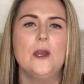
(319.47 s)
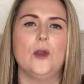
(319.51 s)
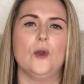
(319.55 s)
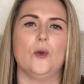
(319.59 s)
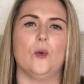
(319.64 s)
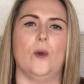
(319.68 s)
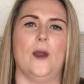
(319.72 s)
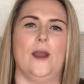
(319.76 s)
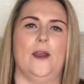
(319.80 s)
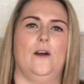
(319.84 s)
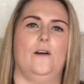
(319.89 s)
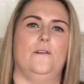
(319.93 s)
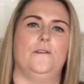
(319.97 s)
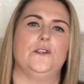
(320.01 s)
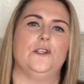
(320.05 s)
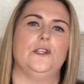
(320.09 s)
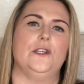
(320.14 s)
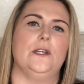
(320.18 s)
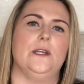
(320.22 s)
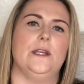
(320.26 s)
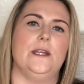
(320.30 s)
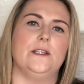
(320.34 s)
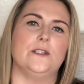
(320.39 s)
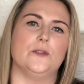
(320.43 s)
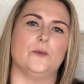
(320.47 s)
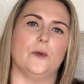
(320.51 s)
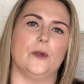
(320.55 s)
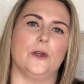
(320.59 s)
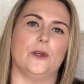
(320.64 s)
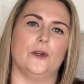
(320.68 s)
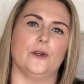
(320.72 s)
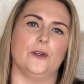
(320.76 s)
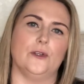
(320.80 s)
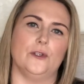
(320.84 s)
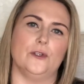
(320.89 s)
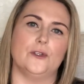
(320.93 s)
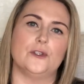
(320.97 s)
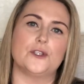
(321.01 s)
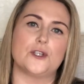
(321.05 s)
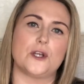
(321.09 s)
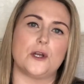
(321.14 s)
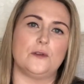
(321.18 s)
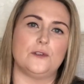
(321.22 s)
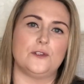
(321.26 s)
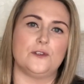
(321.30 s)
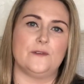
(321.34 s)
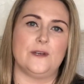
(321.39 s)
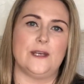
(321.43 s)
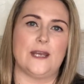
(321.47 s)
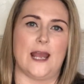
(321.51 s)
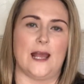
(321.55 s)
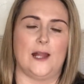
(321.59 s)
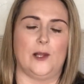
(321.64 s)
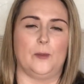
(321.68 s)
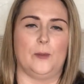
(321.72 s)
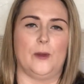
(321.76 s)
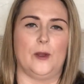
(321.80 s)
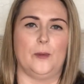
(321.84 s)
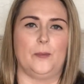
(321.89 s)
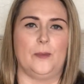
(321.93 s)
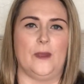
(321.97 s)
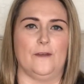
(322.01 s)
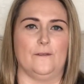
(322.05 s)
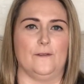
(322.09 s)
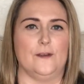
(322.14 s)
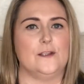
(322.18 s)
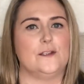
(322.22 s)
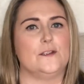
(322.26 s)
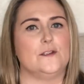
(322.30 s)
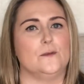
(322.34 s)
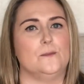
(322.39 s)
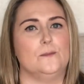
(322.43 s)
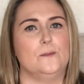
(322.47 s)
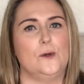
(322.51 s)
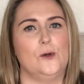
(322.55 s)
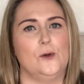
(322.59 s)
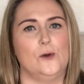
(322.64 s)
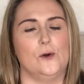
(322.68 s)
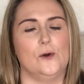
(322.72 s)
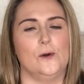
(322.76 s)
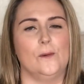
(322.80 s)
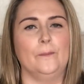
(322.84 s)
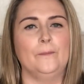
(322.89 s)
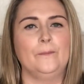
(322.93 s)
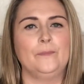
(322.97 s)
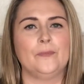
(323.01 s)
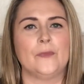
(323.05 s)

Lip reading: quite often you need to work on your shoulder and elbow pivots and more.